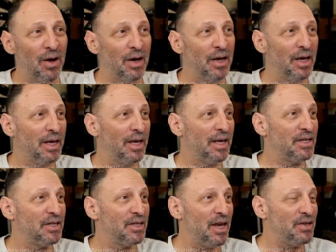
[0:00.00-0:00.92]
It
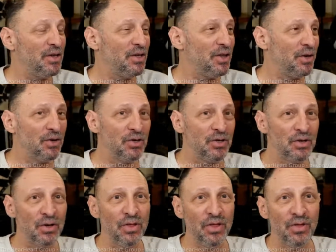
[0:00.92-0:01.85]
says that there's
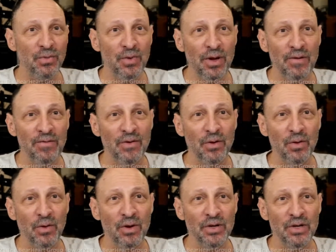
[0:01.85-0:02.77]
3
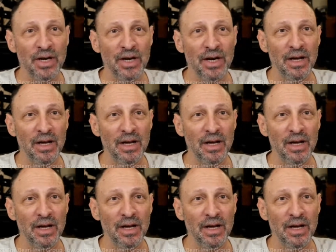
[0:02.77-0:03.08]
viewers, and